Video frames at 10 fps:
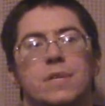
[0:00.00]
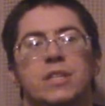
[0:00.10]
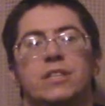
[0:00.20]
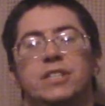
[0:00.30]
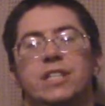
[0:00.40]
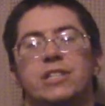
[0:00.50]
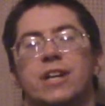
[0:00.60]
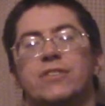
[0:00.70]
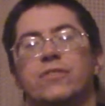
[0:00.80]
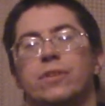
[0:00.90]
The
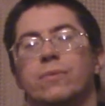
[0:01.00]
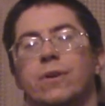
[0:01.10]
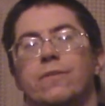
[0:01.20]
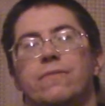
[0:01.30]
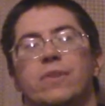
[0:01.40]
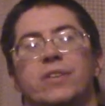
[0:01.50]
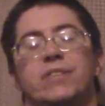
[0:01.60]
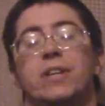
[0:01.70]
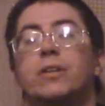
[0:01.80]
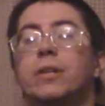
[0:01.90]
CGI is really rough.
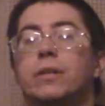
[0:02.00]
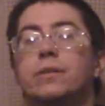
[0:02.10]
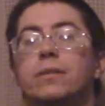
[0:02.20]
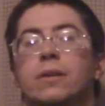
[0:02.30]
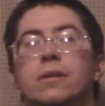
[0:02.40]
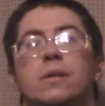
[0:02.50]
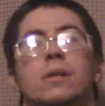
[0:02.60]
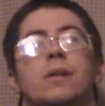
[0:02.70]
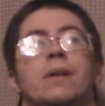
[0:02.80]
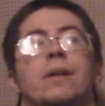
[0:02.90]
It's not good.
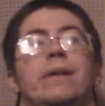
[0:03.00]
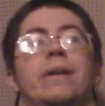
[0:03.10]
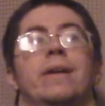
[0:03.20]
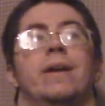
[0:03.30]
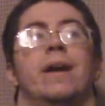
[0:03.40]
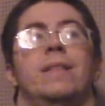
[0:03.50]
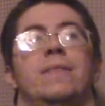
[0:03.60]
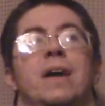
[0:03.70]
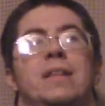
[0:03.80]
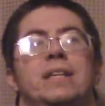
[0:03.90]
And
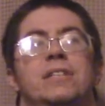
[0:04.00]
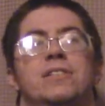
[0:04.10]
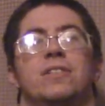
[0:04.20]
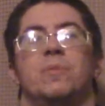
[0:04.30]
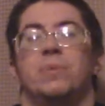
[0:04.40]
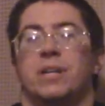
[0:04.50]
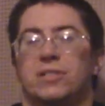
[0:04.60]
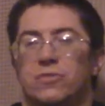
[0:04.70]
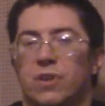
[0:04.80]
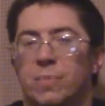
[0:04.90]
that leads to the
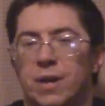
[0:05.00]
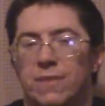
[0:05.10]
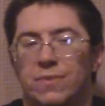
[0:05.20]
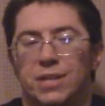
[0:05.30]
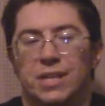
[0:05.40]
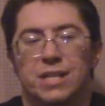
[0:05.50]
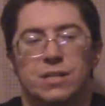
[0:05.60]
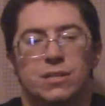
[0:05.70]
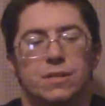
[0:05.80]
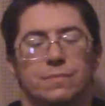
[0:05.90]
biggest gripe I have with it
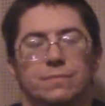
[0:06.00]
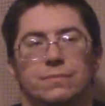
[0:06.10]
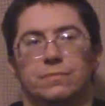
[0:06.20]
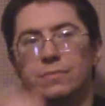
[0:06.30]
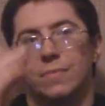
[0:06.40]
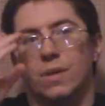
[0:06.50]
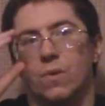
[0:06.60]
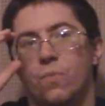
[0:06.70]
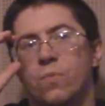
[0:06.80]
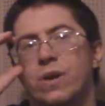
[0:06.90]
is
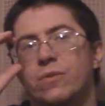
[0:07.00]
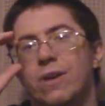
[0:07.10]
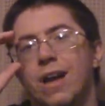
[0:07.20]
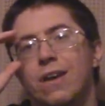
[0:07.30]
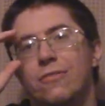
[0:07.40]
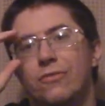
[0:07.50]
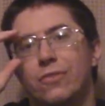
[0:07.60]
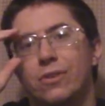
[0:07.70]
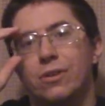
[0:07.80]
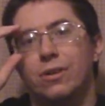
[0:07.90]
when you have
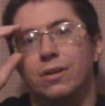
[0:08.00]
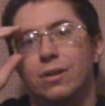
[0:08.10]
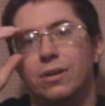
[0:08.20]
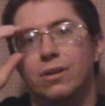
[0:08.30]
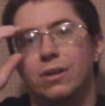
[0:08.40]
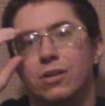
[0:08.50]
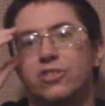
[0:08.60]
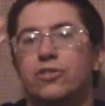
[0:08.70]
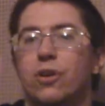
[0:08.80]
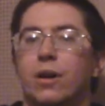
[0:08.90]
a
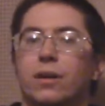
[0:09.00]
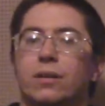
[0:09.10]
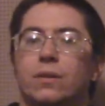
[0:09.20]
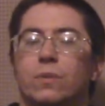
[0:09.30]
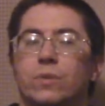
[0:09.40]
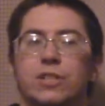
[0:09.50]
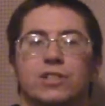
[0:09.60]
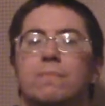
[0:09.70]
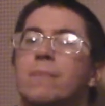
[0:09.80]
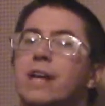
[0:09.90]
shark, which
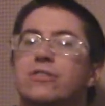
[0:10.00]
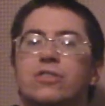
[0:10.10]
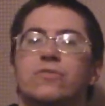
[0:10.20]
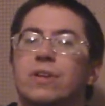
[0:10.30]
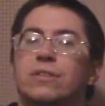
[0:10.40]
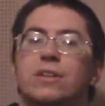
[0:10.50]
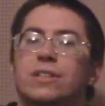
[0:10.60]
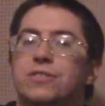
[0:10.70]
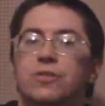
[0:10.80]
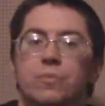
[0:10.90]
is a major threat to
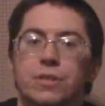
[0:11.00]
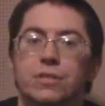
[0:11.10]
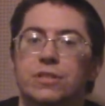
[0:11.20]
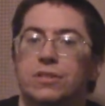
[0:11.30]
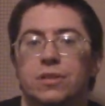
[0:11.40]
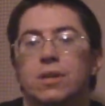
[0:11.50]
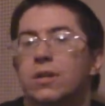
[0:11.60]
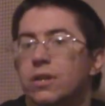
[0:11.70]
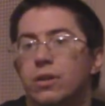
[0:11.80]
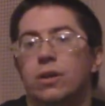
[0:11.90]
us humans, because
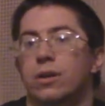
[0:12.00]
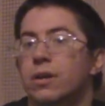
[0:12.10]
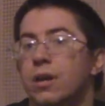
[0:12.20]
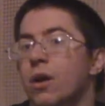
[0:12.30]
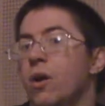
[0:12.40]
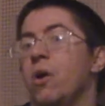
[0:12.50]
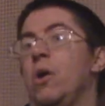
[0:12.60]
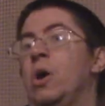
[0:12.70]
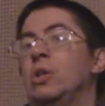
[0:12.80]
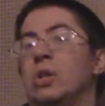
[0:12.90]
look,
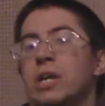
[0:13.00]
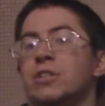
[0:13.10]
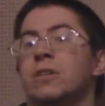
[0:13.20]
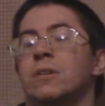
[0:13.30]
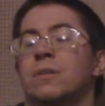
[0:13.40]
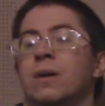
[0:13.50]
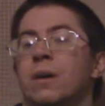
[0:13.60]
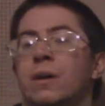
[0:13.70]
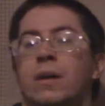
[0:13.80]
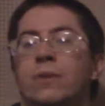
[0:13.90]
unless you're
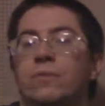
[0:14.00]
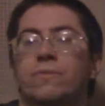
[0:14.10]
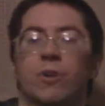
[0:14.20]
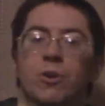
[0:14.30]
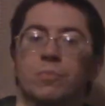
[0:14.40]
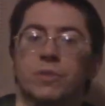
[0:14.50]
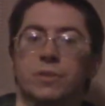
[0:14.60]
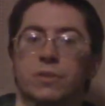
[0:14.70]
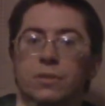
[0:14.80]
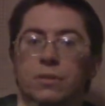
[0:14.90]
uh, Michael Phelps,